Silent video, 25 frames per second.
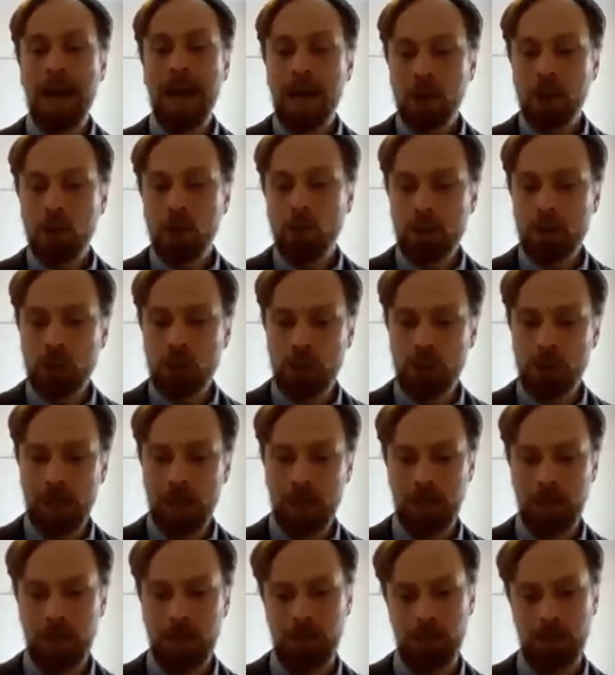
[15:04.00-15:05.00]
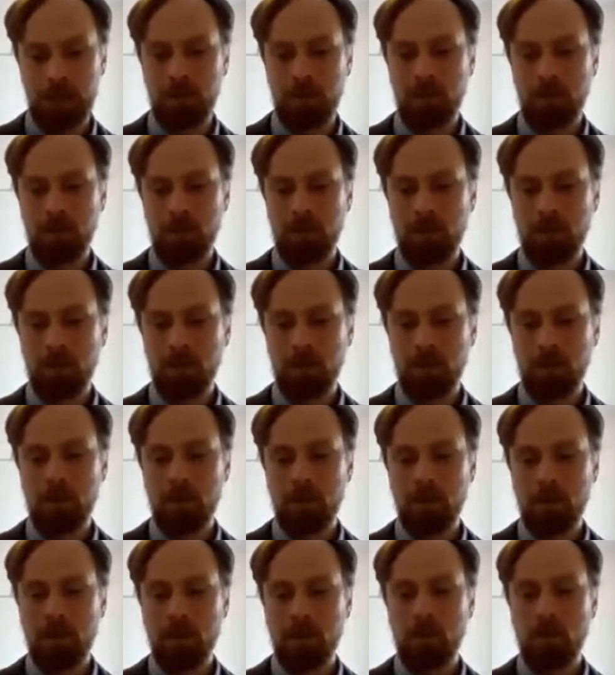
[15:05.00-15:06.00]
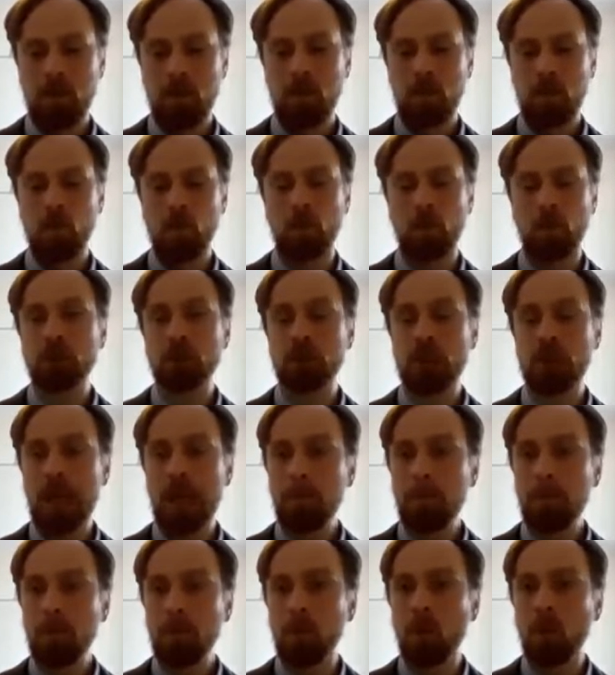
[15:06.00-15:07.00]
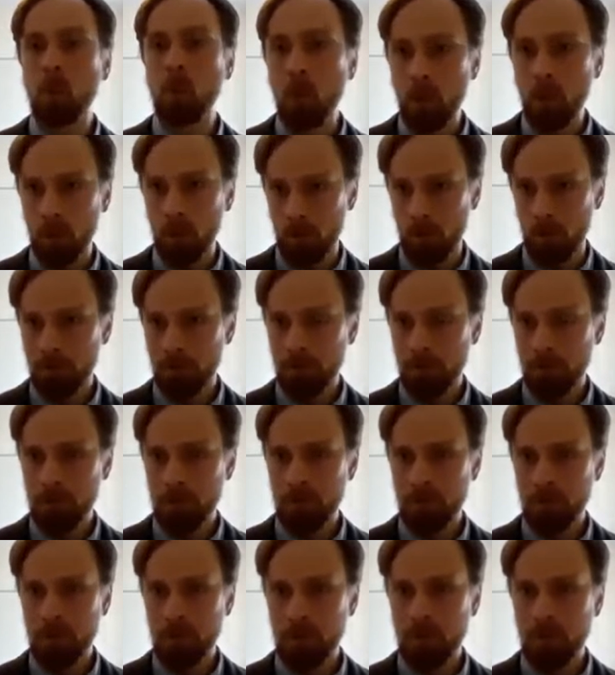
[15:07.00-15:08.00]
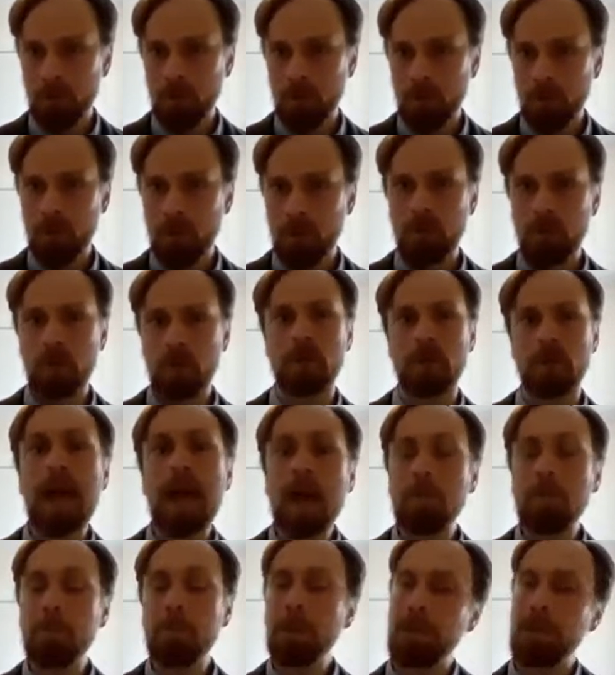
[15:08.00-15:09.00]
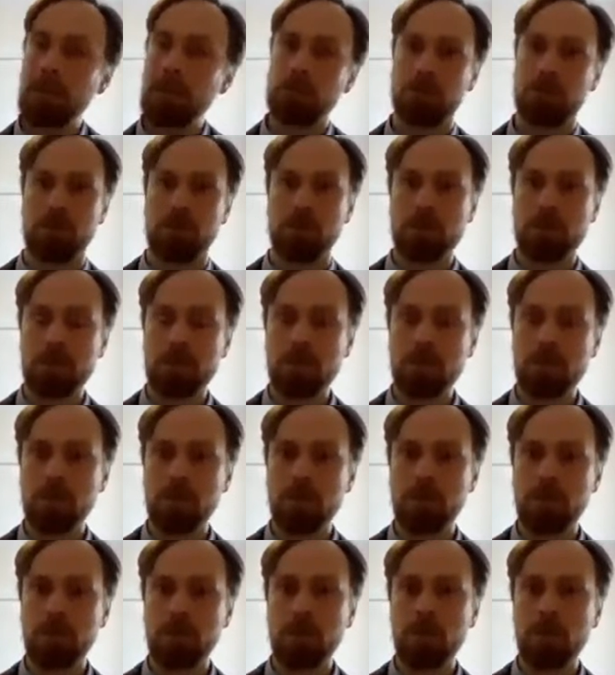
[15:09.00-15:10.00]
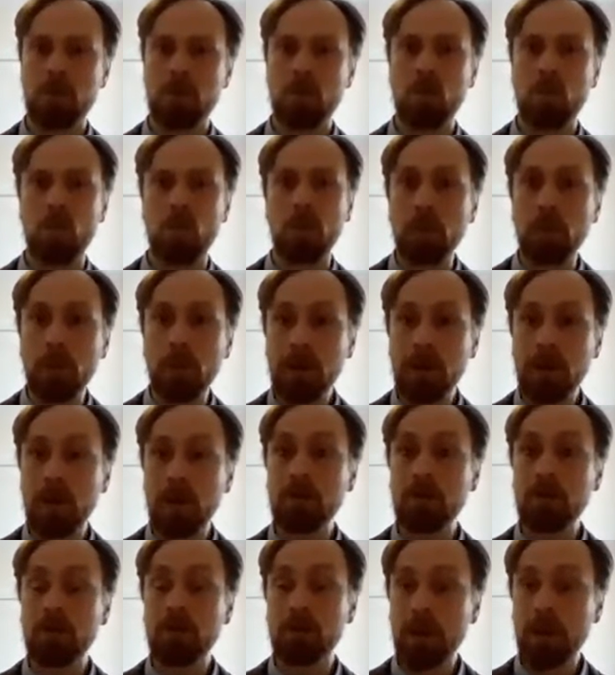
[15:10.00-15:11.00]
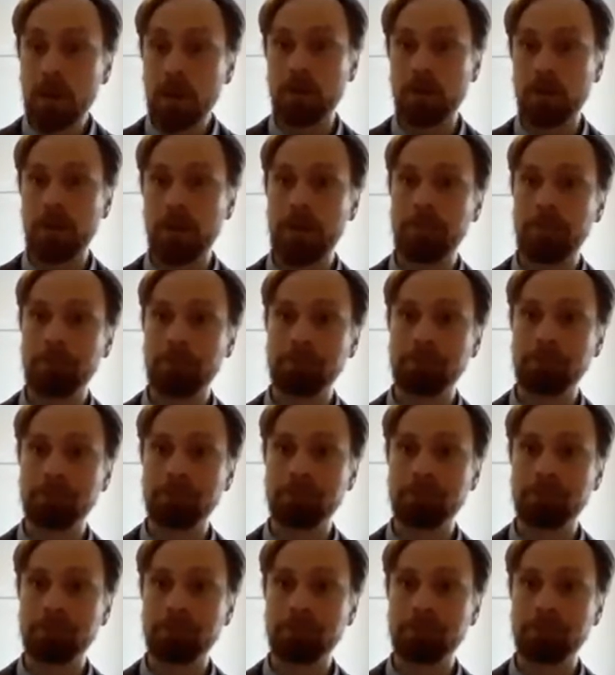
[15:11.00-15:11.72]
That Christianity will shape the world. That patience will bring us victory.